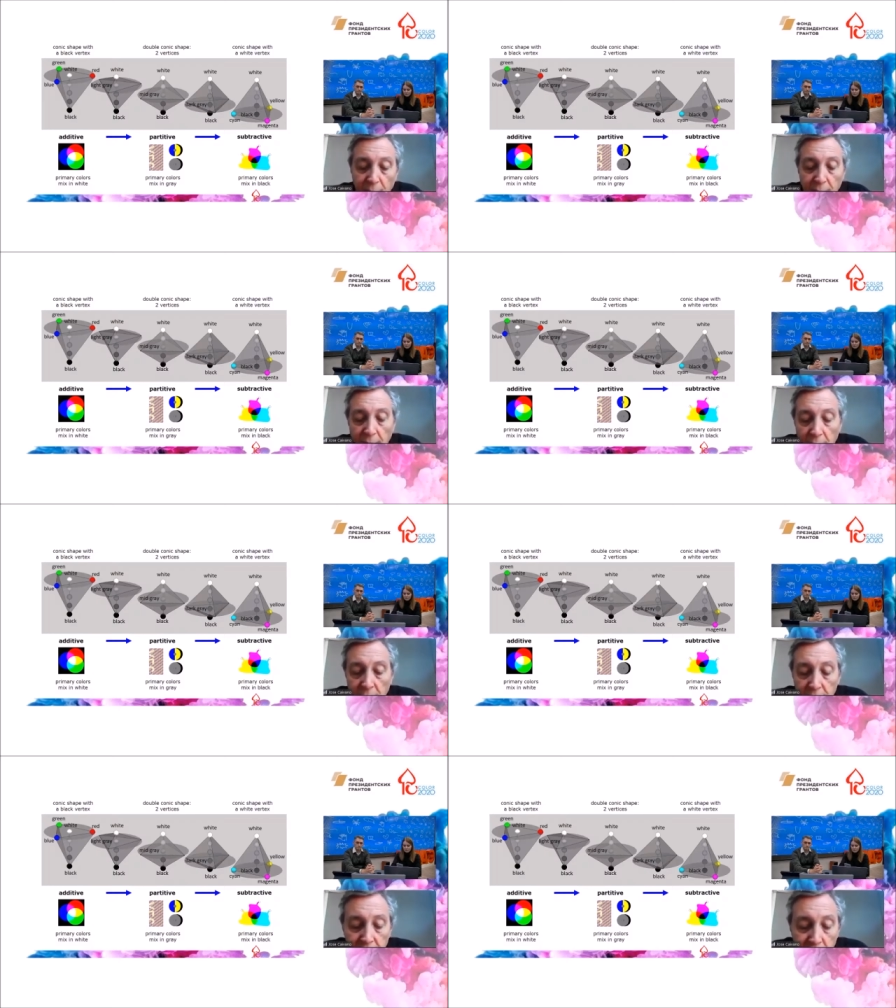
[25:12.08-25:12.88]

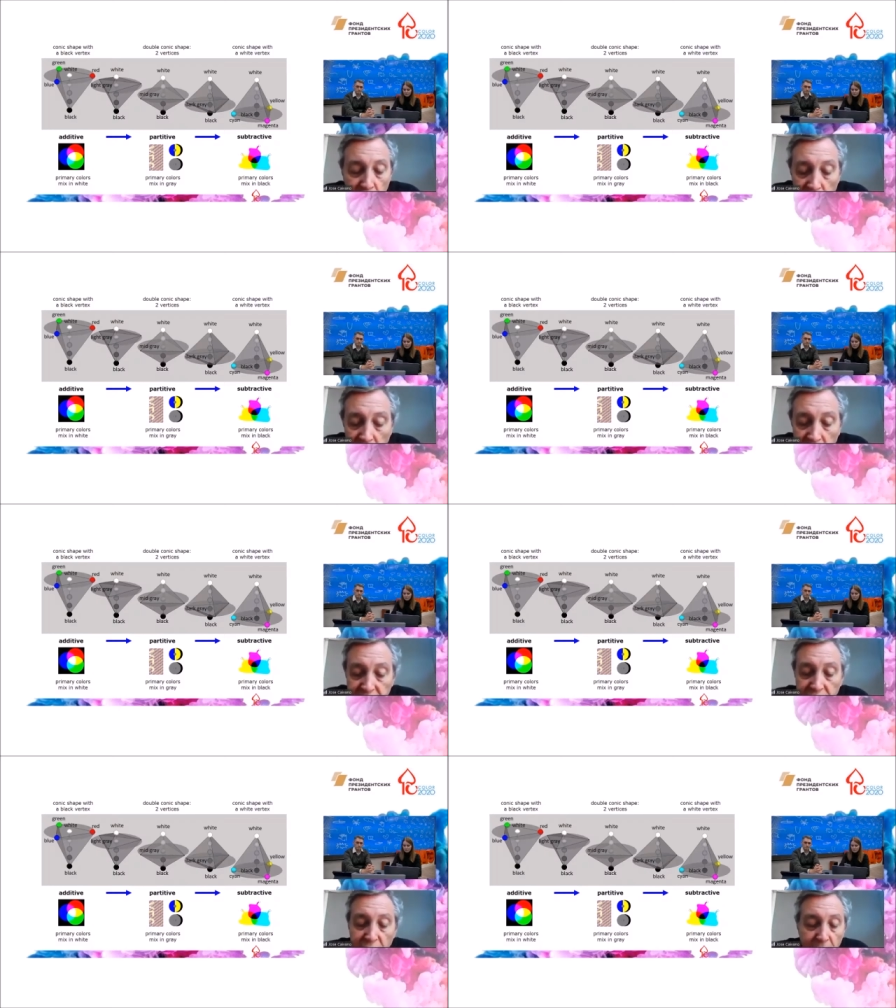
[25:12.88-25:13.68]
At the other
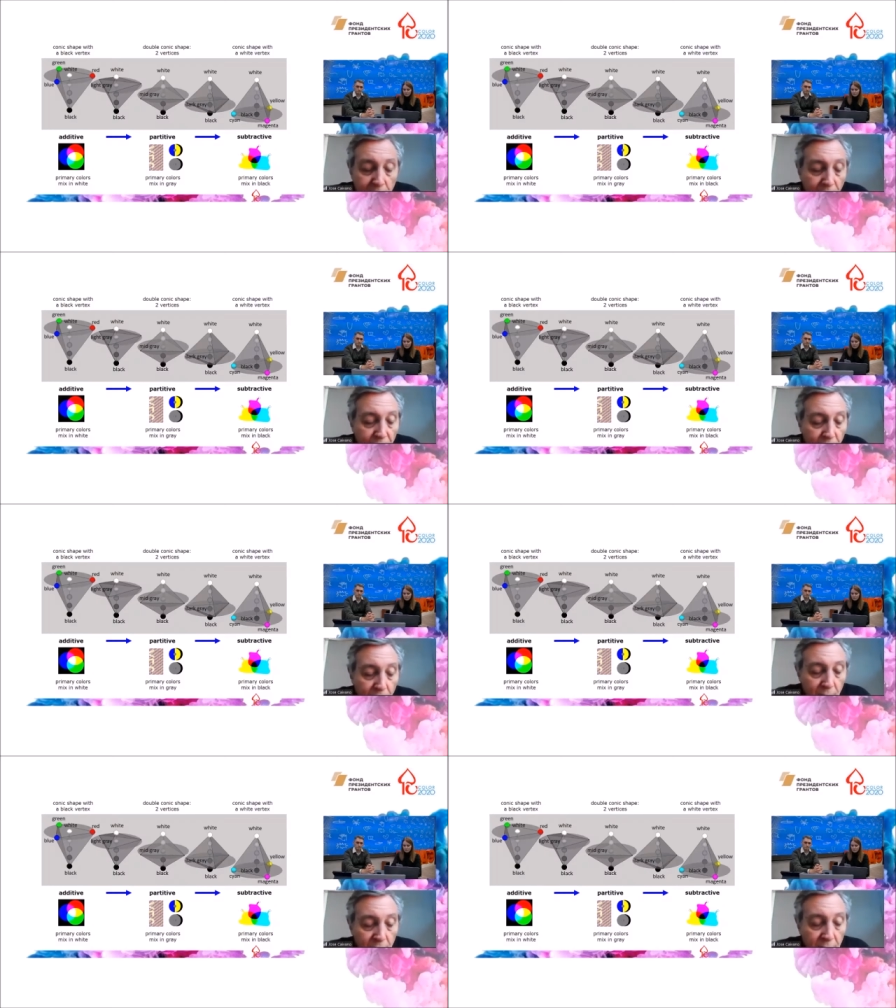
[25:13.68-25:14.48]
extreme,
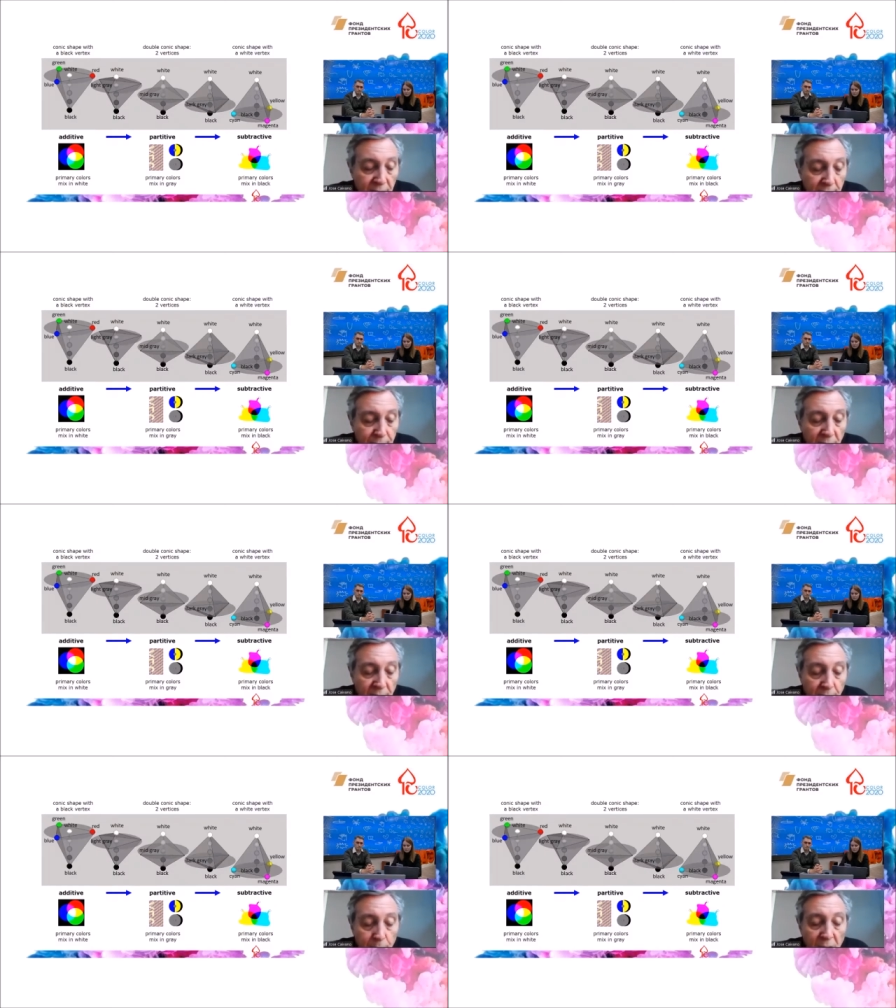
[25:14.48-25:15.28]
the
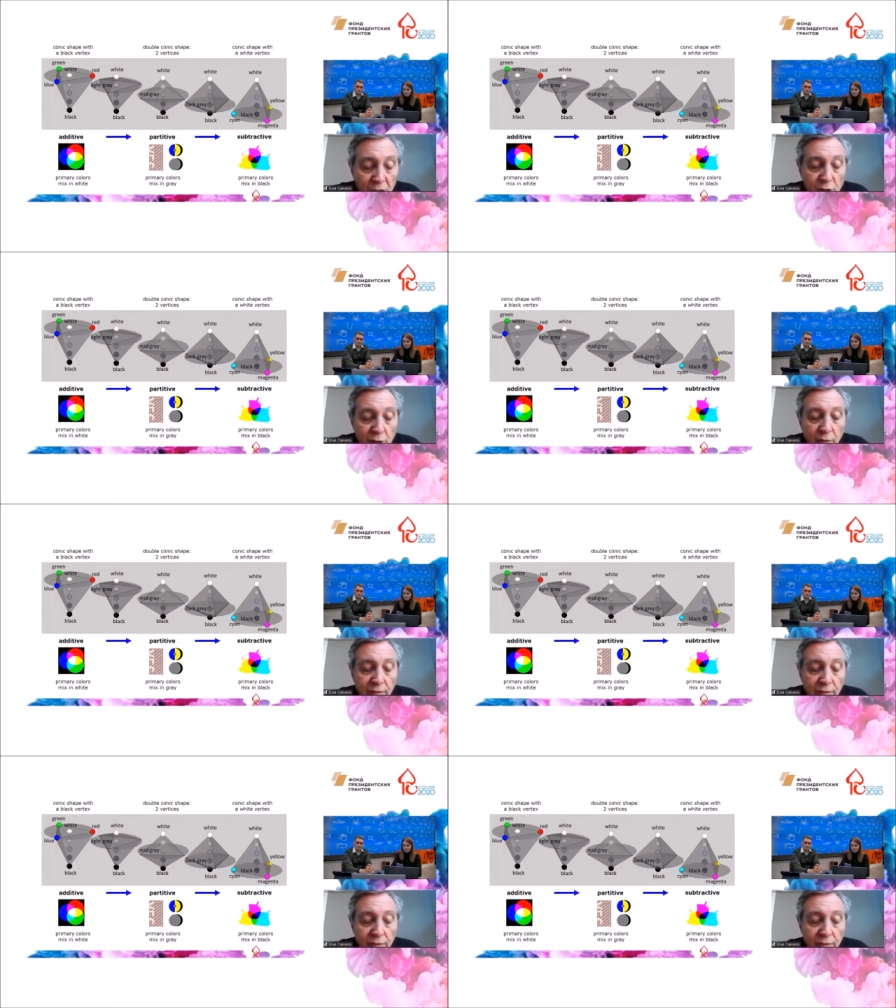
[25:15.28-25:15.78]
subtractive mixture of